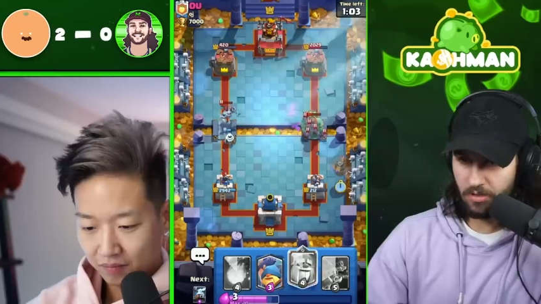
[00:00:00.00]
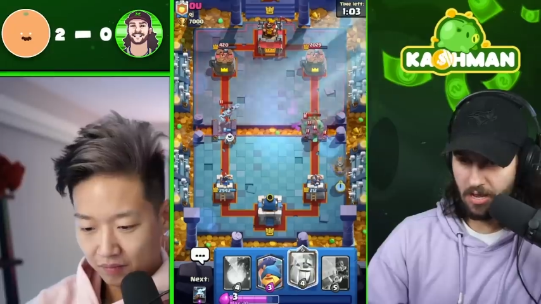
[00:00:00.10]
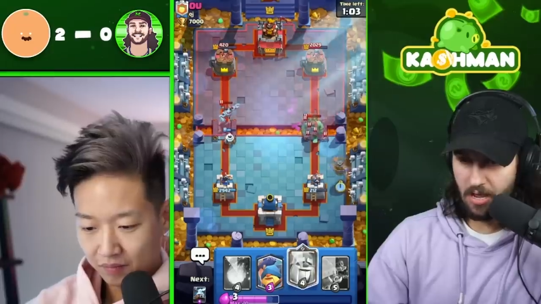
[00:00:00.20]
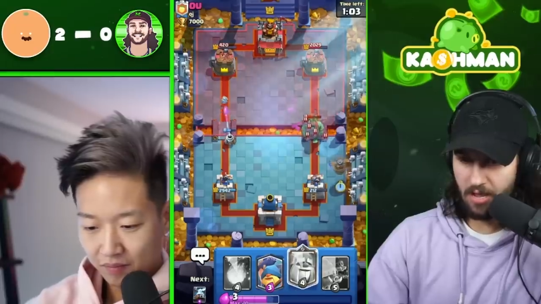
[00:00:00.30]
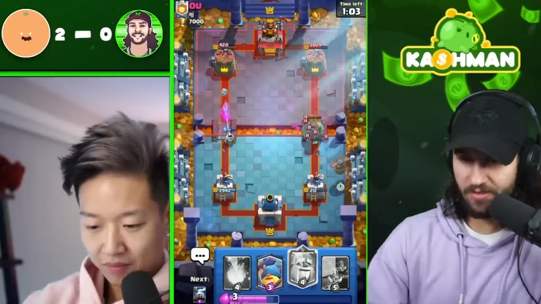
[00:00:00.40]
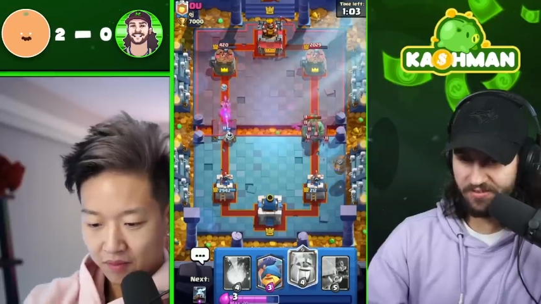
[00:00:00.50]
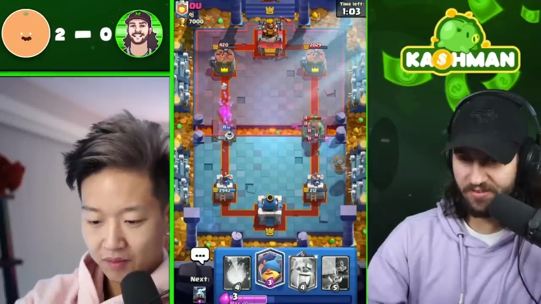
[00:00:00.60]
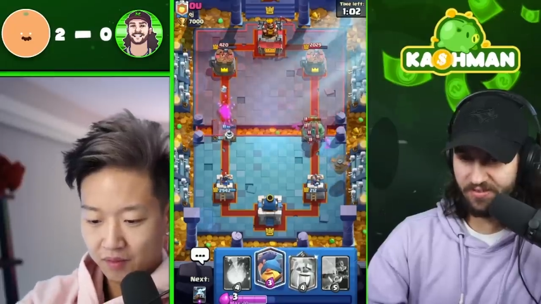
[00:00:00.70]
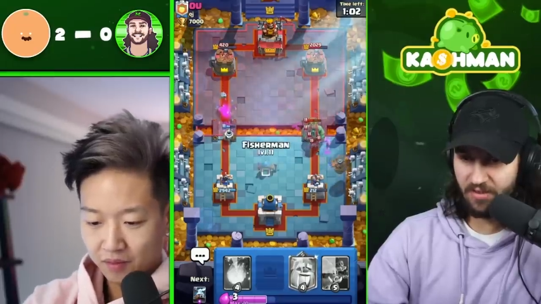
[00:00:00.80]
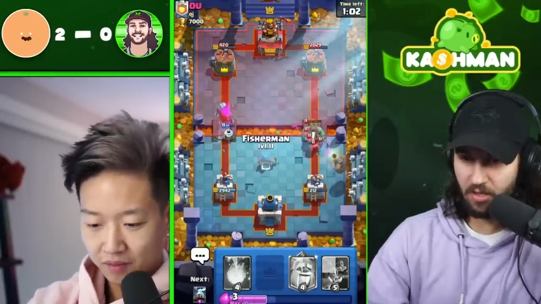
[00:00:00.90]
Speaker 1: Nah, this
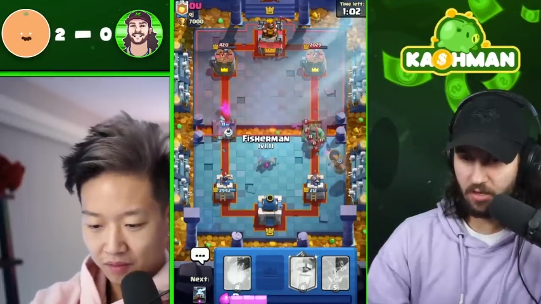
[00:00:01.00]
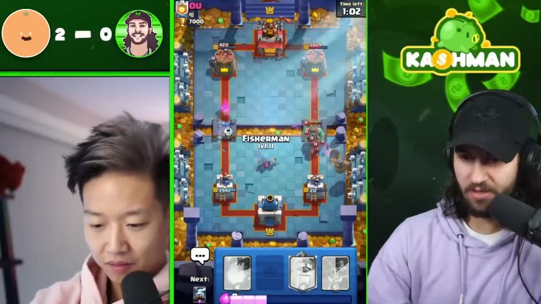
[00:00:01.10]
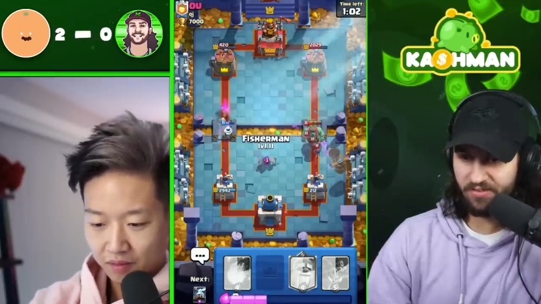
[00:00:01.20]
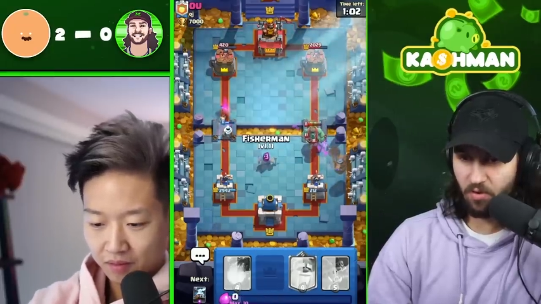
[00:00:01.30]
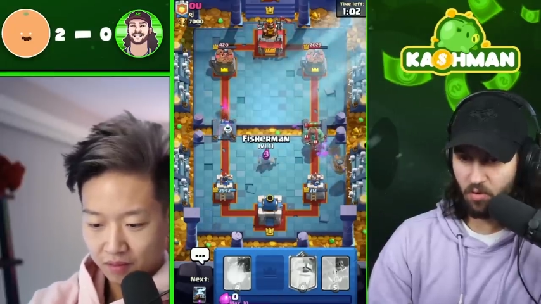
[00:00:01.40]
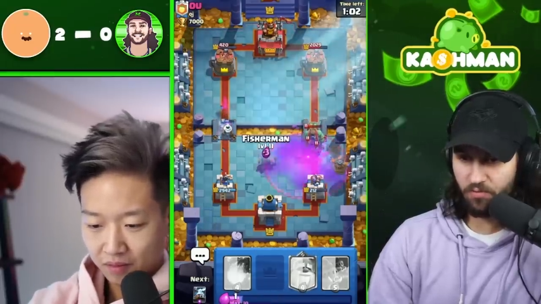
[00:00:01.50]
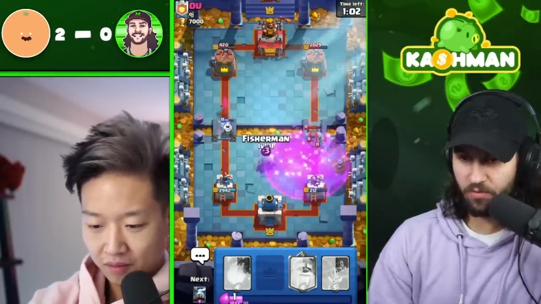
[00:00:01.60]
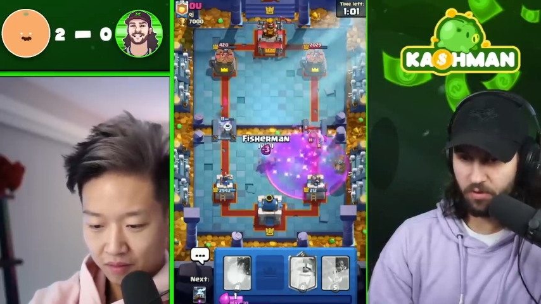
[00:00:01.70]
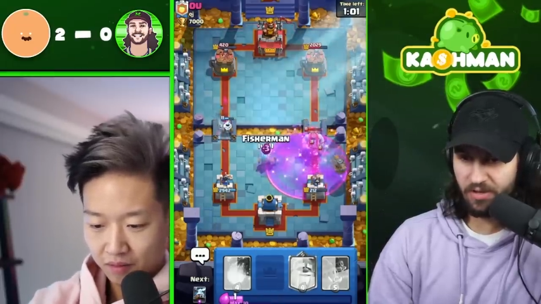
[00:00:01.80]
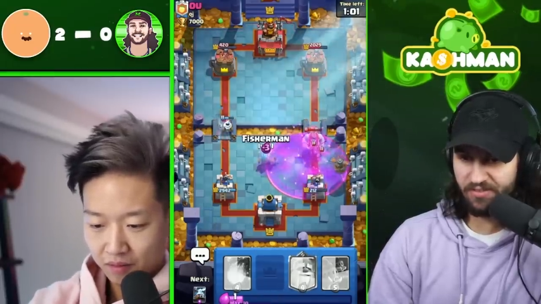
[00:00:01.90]
is it. It's
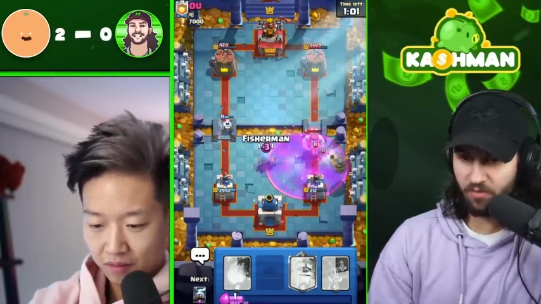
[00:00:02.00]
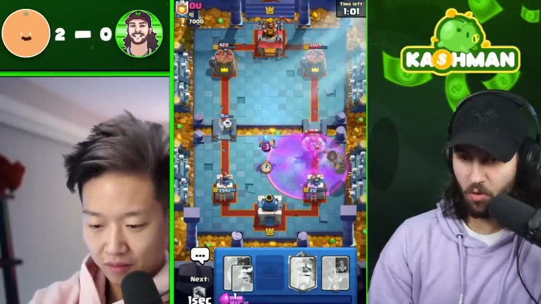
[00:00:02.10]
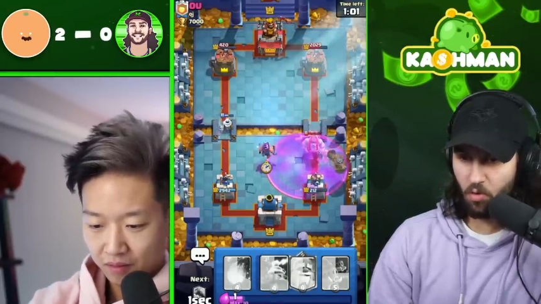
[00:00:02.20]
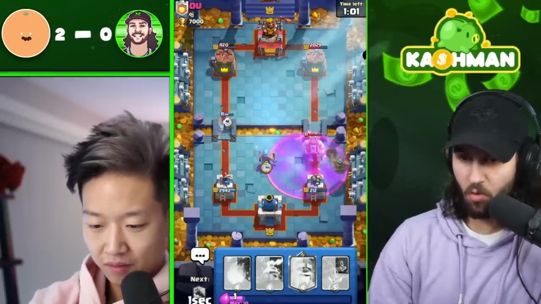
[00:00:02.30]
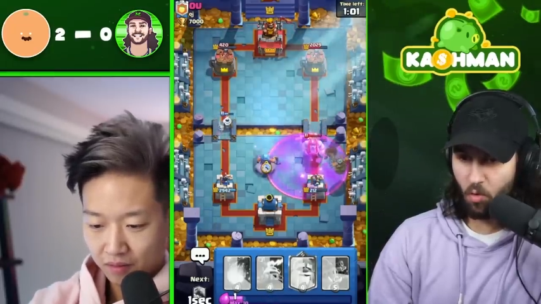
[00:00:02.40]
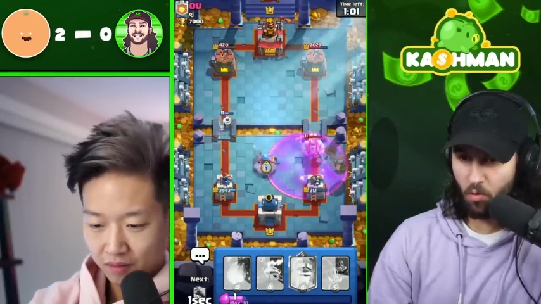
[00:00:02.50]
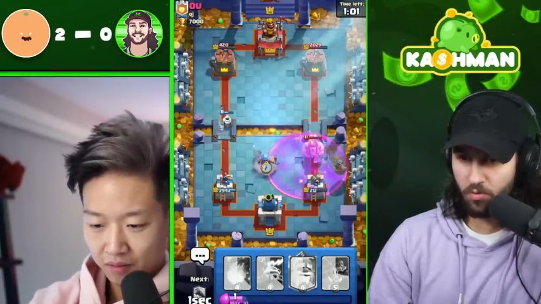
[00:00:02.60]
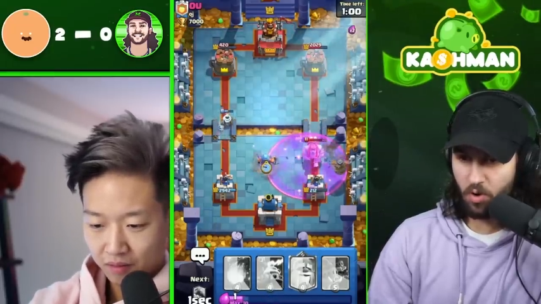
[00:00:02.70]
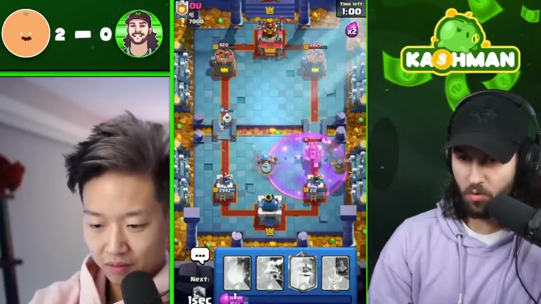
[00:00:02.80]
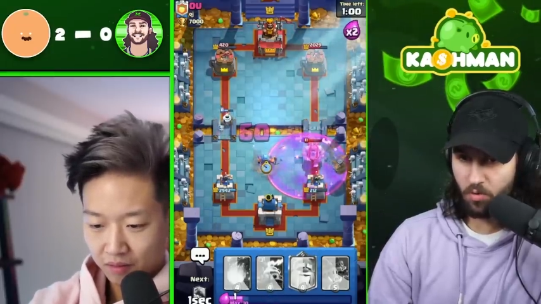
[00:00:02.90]
over. It's oh
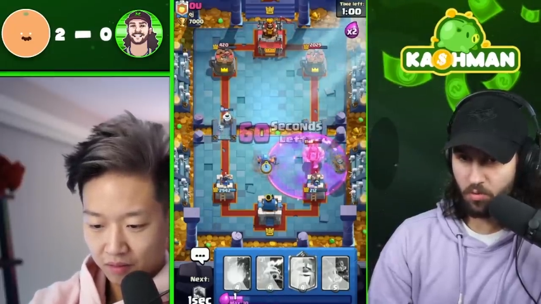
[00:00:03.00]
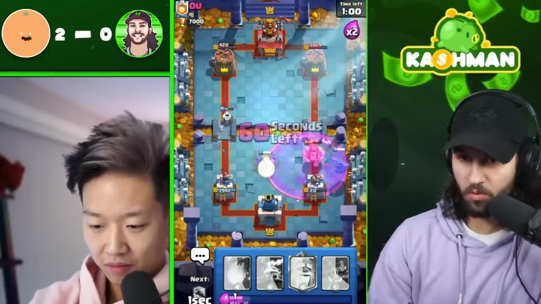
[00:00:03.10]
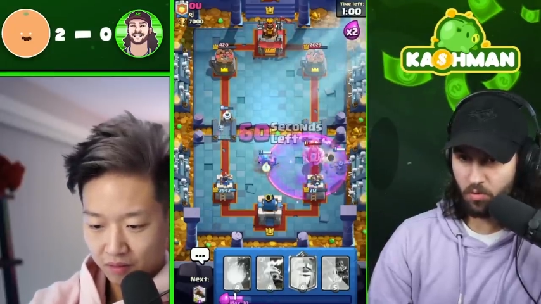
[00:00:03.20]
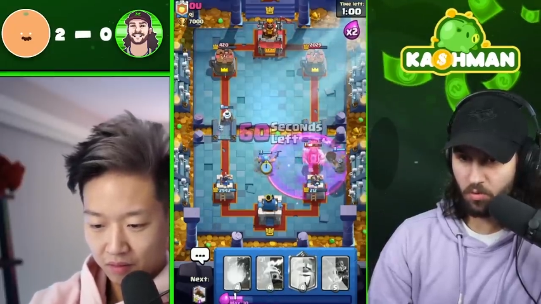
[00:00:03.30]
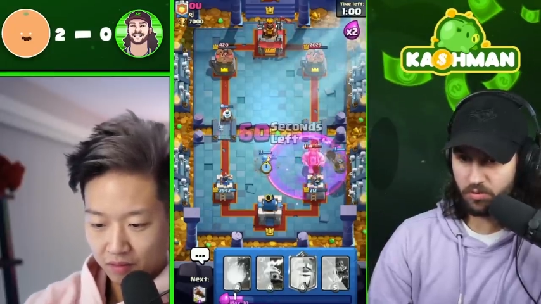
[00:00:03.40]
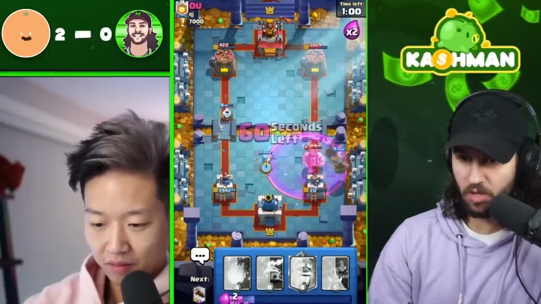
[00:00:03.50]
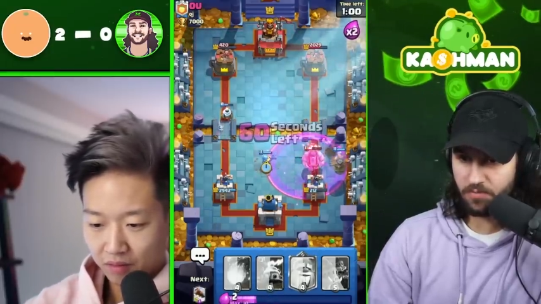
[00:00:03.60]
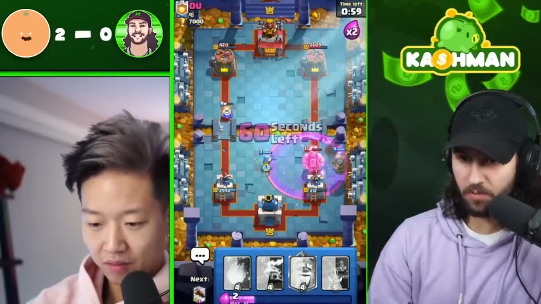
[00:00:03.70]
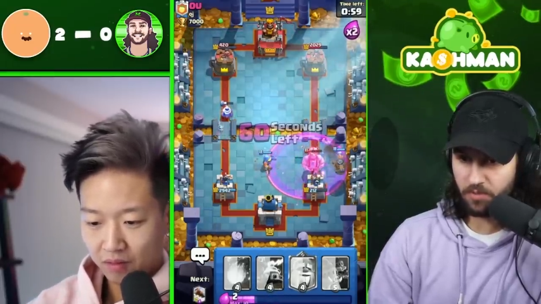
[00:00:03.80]
no. Stop.